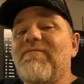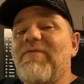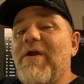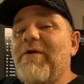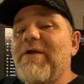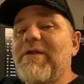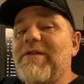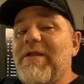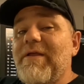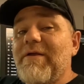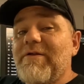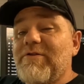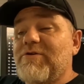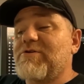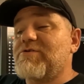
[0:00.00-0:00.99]
very
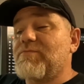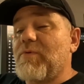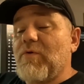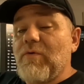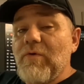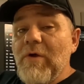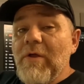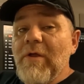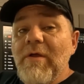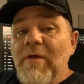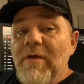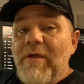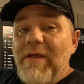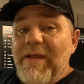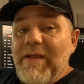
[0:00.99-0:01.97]
negligible
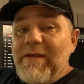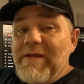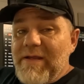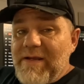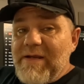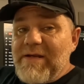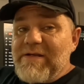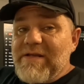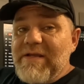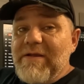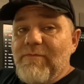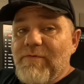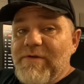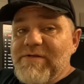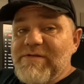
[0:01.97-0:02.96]
in ET
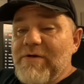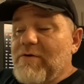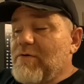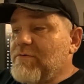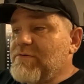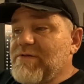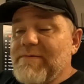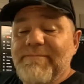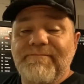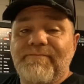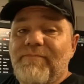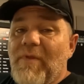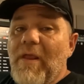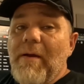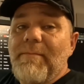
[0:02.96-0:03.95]
results.
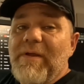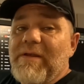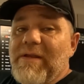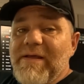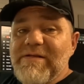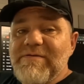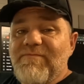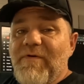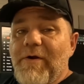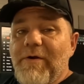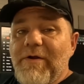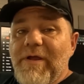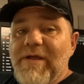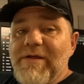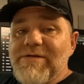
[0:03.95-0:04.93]
I mean, that's
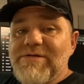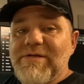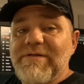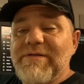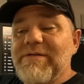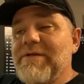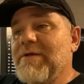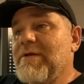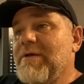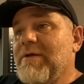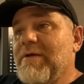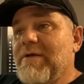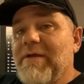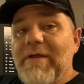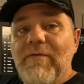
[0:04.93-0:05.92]
variation
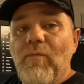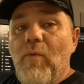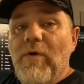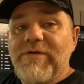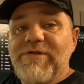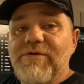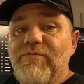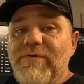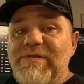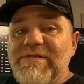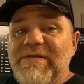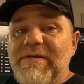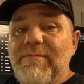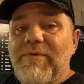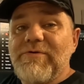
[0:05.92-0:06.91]
in what you would
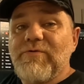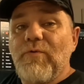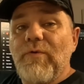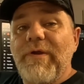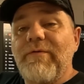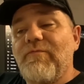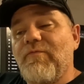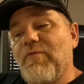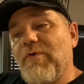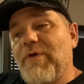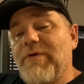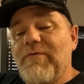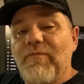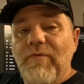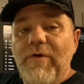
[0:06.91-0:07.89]
see between
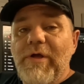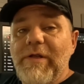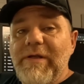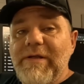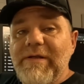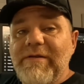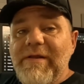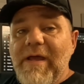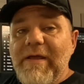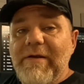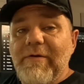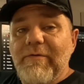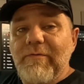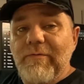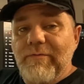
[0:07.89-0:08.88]
run to run in a
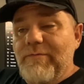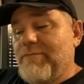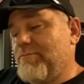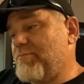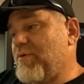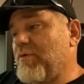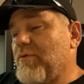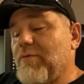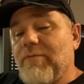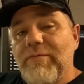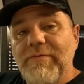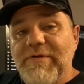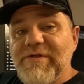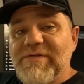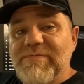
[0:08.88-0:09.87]
dyno
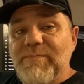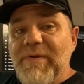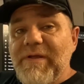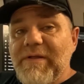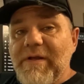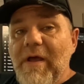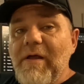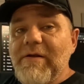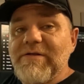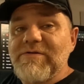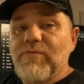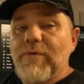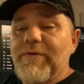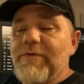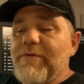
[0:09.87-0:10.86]
pool, just being
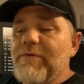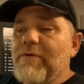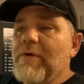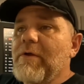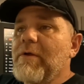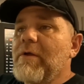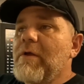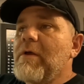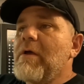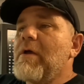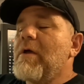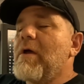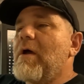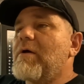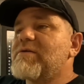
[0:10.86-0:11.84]
honest with you.
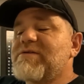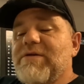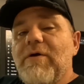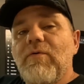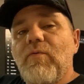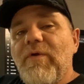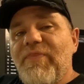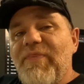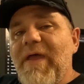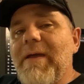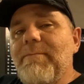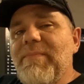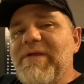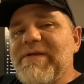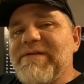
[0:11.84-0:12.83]
So with
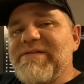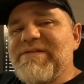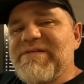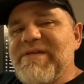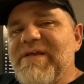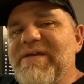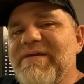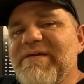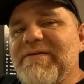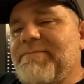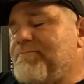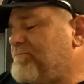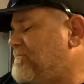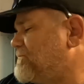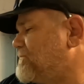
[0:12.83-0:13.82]
that being said,